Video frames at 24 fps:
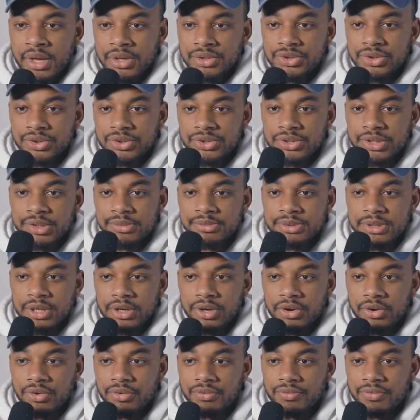So it seems
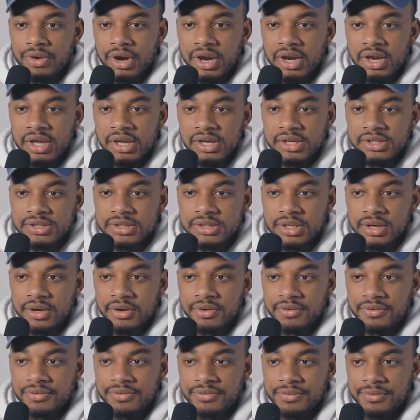like her radius
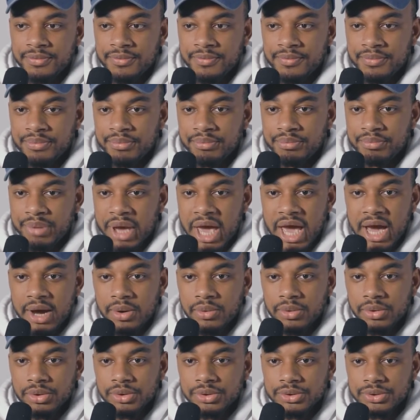of
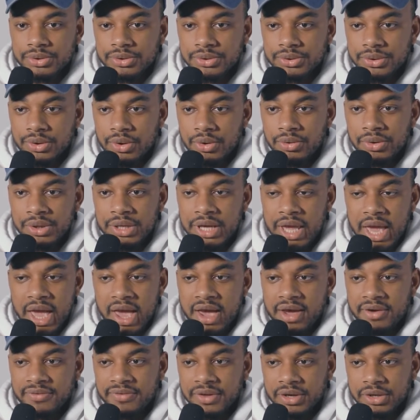powers only
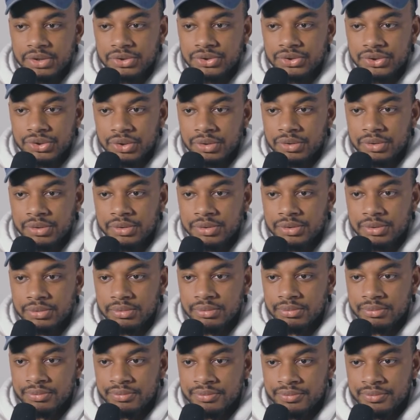have like a certain
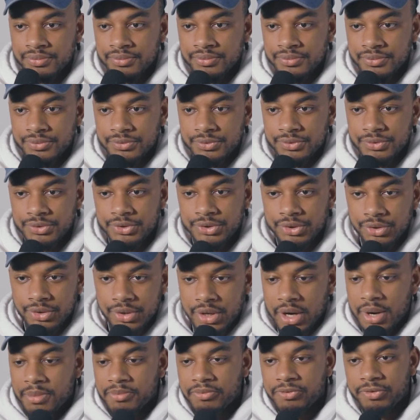
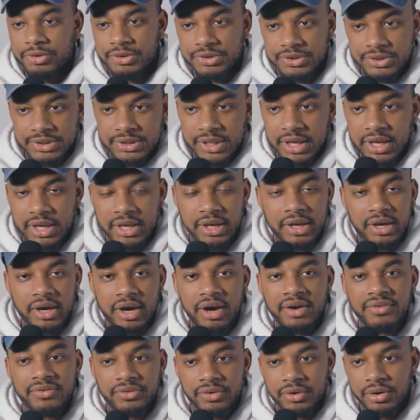circumference they can
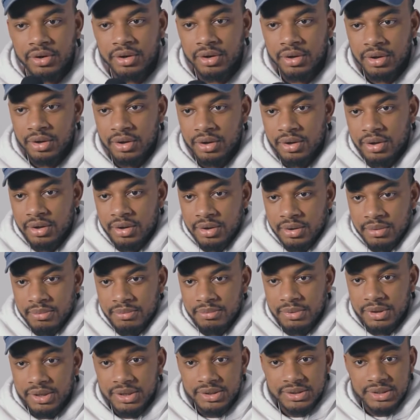cover.
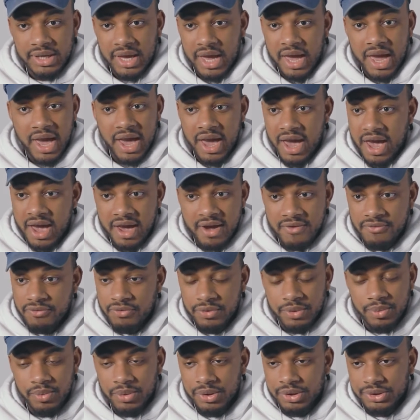Because
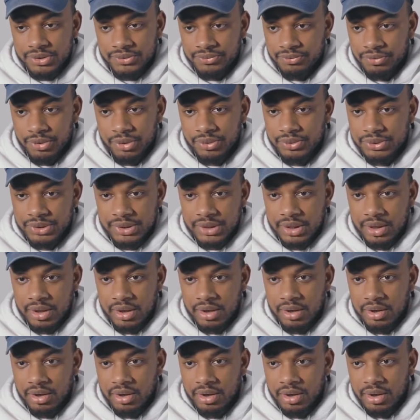everyone is frozen
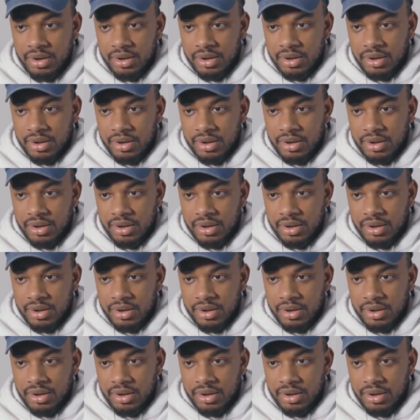here.